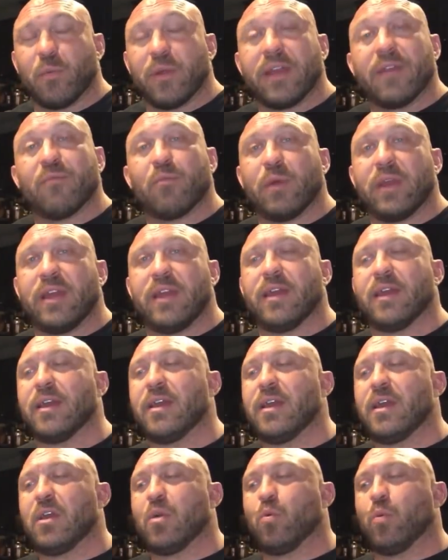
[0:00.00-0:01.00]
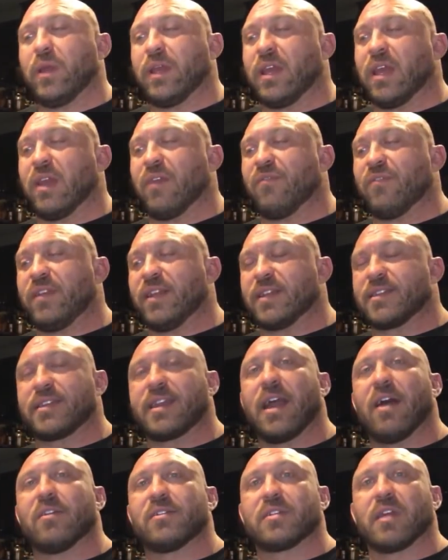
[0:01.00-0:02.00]
We give
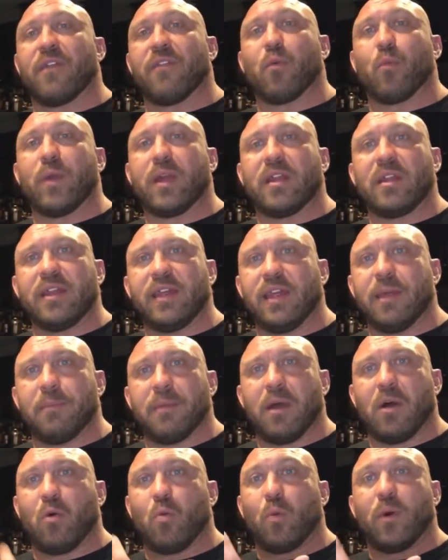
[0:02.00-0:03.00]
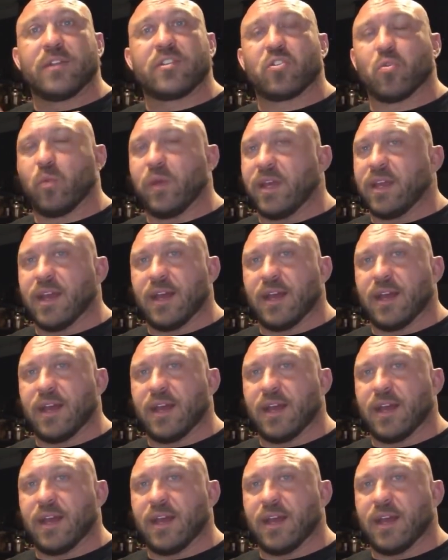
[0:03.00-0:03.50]
discounts on the weekly email once a week,